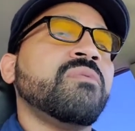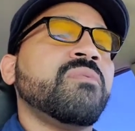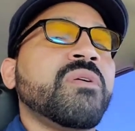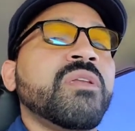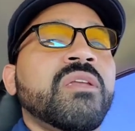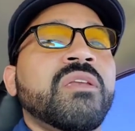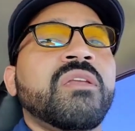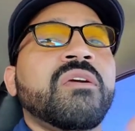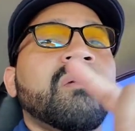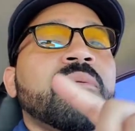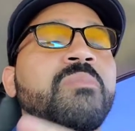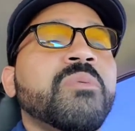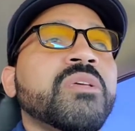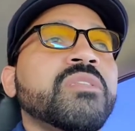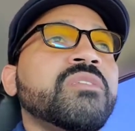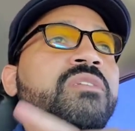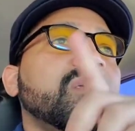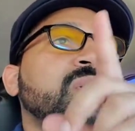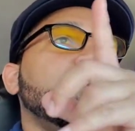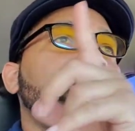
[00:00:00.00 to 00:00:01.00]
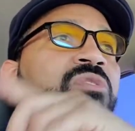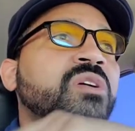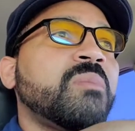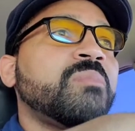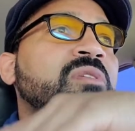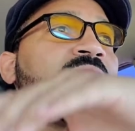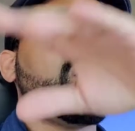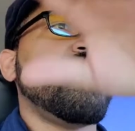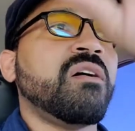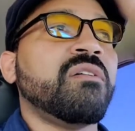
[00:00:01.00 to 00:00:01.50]
Went in there, picked it up,
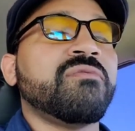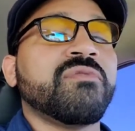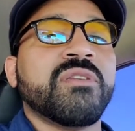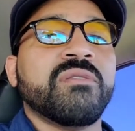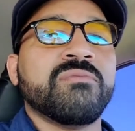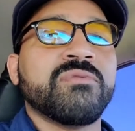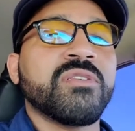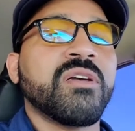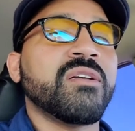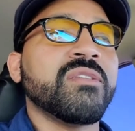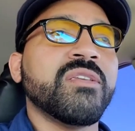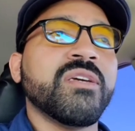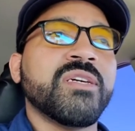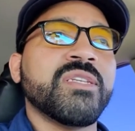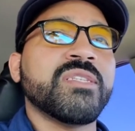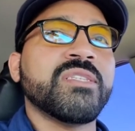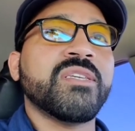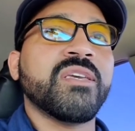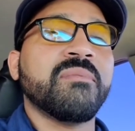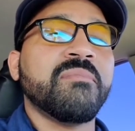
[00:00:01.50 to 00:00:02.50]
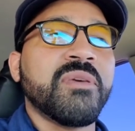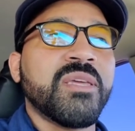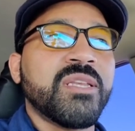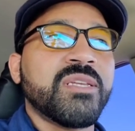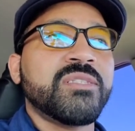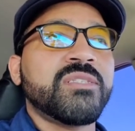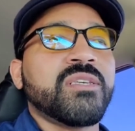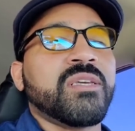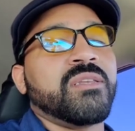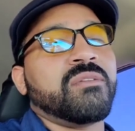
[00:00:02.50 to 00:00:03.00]
dropped it off, and it was all done in ten minutes.